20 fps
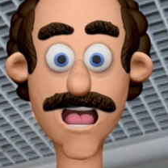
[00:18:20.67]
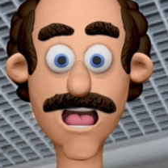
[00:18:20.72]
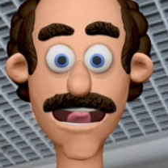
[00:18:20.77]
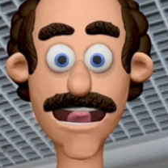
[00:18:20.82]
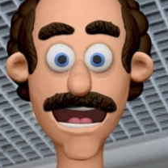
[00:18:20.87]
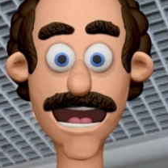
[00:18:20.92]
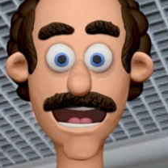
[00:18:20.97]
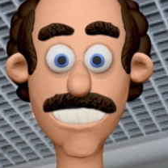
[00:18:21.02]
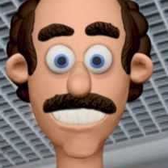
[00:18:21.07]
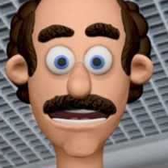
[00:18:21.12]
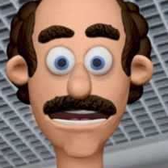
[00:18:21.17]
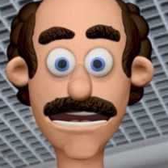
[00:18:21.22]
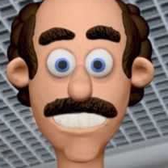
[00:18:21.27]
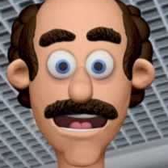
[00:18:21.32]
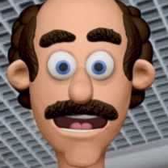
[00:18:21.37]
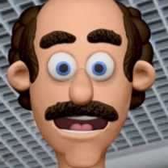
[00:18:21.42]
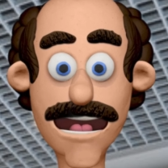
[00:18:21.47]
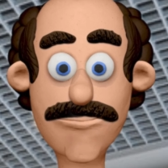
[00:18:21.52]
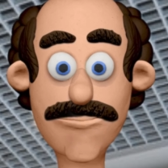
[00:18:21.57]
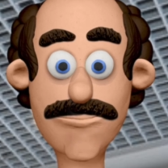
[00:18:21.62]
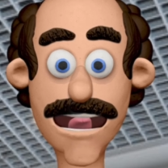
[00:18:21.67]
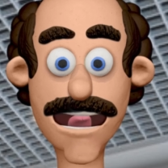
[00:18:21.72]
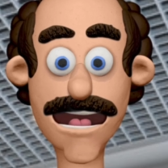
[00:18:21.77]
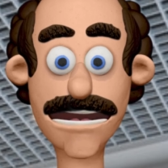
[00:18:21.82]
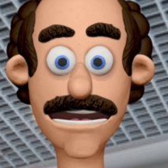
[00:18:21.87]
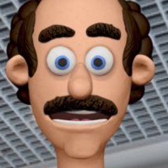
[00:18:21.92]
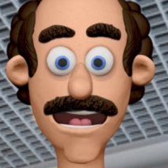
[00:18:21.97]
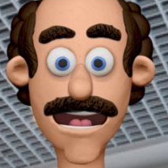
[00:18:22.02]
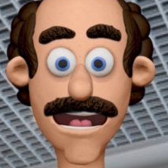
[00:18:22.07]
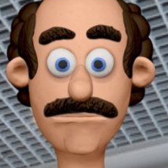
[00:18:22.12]
a wide range of
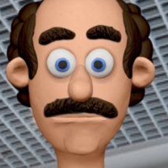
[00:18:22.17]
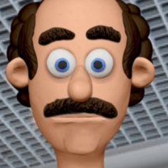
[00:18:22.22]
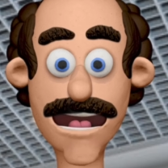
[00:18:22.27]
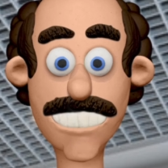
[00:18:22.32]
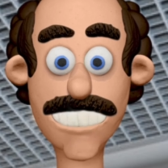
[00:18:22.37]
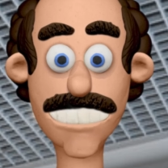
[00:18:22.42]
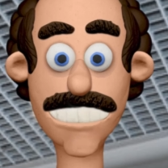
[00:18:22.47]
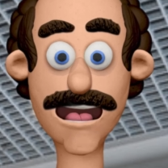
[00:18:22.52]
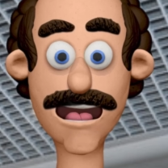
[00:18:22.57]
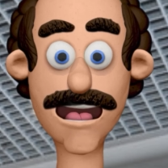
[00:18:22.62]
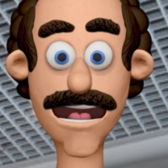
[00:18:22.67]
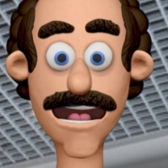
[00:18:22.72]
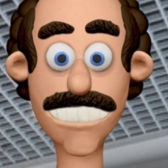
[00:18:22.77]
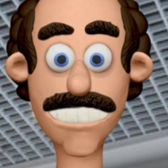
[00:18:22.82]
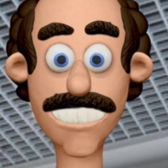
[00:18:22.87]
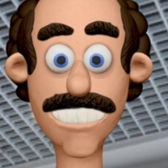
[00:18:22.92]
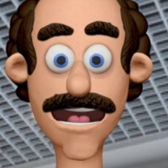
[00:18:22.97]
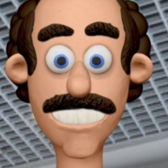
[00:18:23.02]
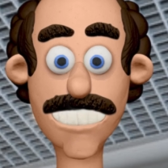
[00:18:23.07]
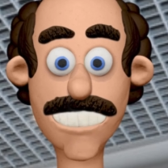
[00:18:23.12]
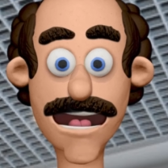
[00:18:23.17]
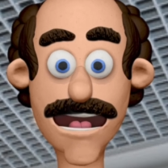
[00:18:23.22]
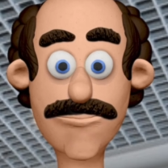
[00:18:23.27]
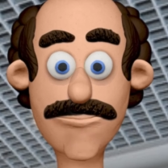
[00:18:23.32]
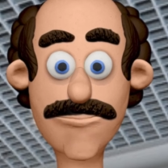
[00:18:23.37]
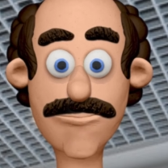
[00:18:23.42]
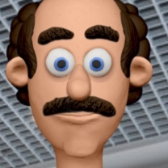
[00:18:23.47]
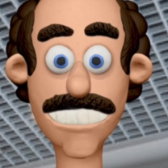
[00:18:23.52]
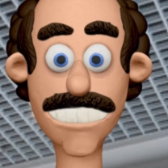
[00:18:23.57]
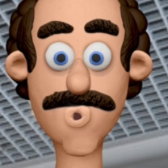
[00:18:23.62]
aesthetic options for
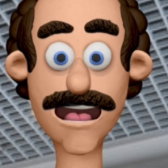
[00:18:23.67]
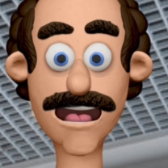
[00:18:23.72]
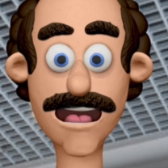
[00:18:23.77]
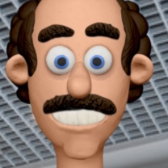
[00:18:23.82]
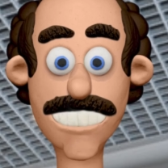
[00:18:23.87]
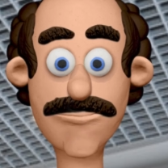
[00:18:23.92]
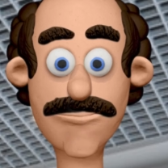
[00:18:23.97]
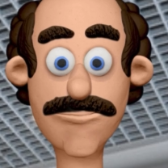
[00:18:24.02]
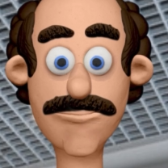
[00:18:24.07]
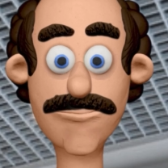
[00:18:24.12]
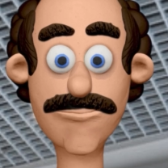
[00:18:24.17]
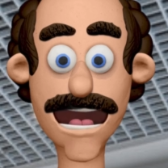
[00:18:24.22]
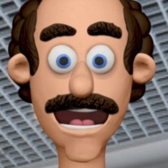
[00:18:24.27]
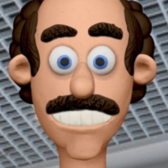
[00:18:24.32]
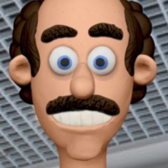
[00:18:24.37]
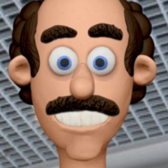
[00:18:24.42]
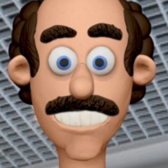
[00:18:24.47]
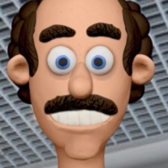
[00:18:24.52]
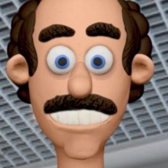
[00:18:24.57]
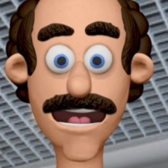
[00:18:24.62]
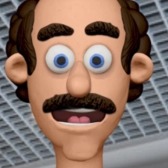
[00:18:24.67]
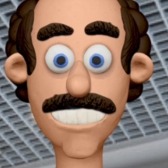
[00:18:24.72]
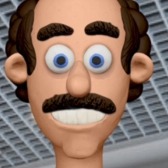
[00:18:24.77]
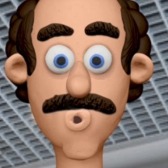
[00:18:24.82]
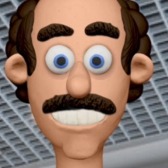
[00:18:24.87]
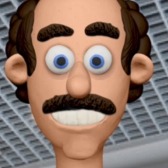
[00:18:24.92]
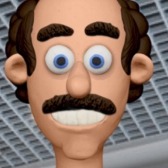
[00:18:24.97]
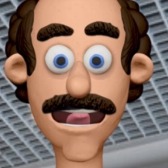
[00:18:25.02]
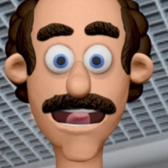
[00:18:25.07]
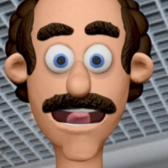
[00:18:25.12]
residential, commercial, and
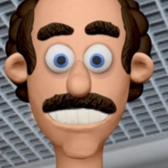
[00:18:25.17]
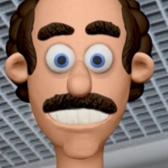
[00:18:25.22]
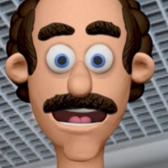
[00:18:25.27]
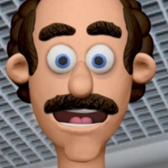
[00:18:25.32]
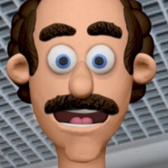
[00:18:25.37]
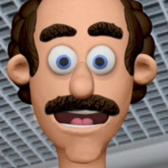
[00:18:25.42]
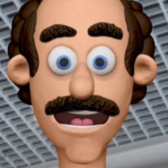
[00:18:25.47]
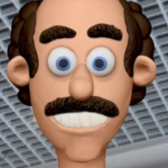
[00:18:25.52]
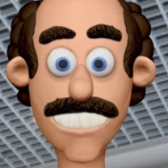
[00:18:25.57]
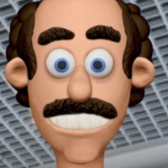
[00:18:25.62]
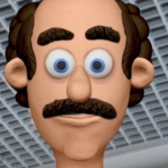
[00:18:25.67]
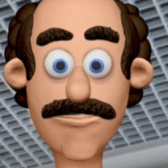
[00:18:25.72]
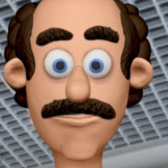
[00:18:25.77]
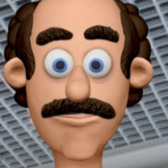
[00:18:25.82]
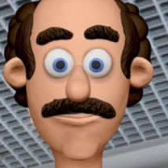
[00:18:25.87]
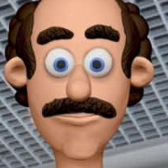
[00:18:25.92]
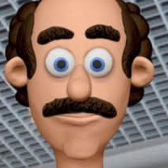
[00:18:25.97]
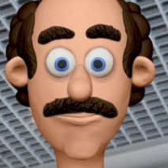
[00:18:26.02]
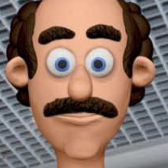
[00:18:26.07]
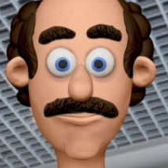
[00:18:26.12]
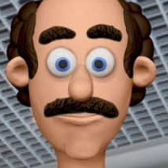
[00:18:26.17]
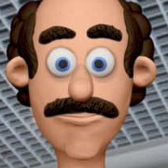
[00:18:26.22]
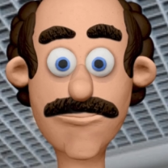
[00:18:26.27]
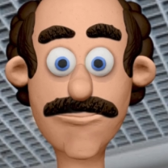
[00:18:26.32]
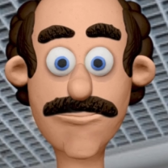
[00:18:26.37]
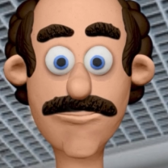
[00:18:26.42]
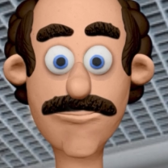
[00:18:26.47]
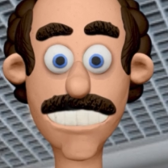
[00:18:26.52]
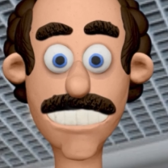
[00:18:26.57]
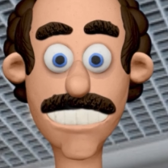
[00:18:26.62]
institutional settings.
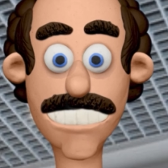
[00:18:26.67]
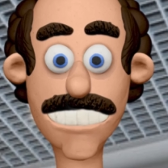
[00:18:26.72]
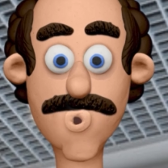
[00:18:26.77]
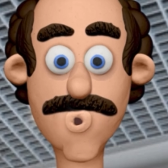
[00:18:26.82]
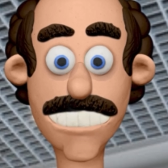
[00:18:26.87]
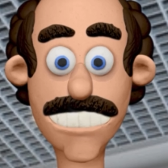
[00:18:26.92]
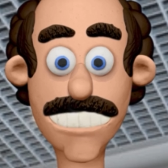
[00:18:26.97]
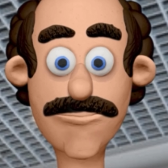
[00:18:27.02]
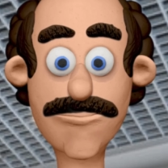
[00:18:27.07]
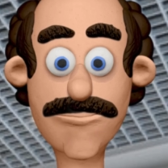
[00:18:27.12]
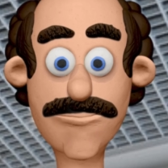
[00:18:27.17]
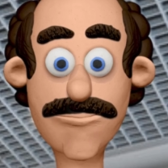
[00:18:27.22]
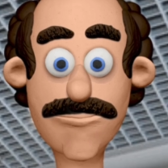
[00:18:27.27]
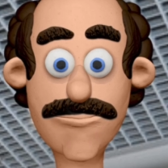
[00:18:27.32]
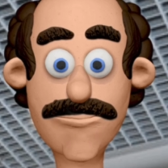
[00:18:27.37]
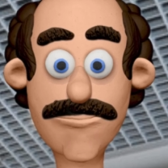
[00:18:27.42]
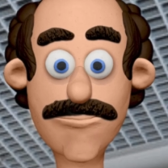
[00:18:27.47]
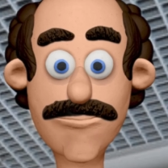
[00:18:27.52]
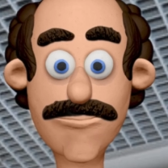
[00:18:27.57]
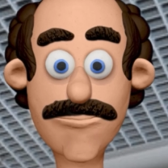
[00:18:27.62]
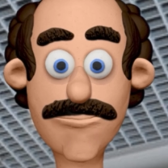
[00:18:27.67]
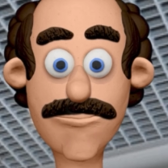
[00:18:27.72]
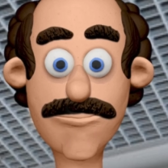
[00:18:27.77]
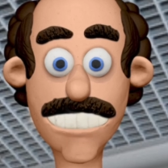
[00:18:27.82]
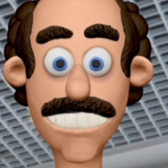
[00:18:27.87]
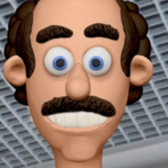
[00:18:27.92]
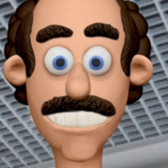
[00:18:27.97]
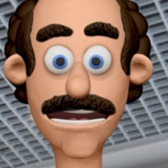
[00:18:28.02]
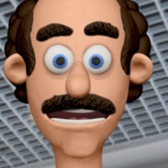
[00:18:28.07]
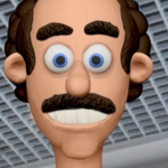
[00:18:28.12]
6.
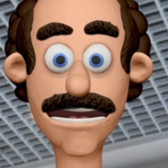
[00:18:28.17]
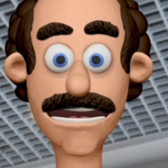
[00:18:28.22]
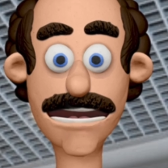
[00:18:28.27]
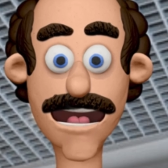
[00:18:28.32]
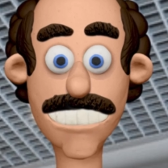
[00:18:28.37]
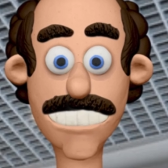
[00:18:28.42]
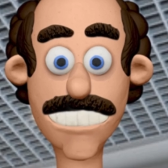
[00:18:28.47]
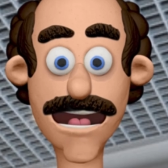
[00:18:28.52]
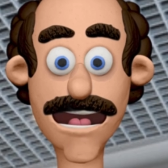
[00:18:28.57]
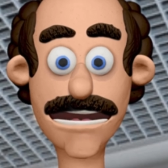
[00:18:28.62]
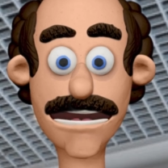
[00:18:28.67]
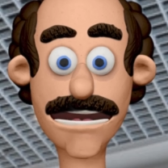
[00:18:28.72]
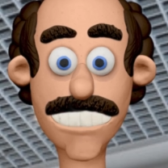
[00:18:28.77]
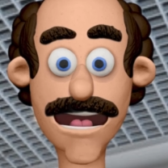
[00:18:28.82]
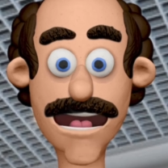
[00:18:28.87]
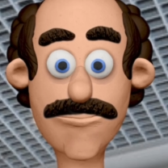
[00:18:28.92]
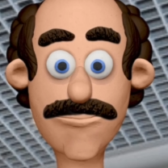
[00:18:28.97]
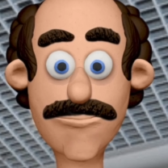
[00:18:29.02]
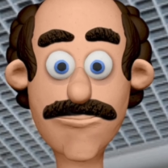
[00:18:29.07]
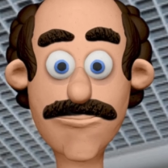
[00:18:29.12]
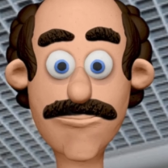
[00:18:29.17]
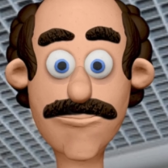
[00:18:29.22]
Easy installation.